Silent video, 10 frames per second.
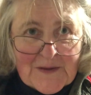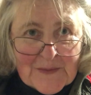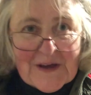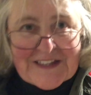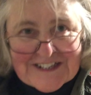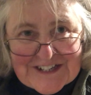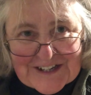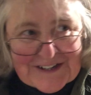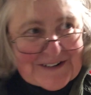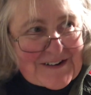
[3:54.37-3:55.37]

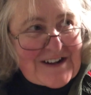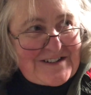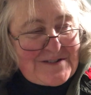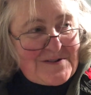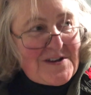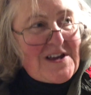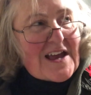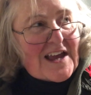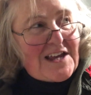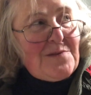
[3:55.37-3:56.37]
apology here. I do
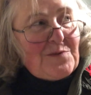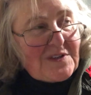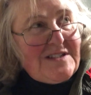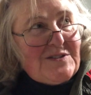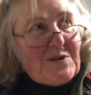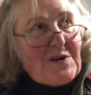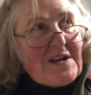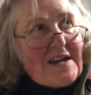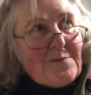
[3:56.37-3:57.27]
I am really sorry.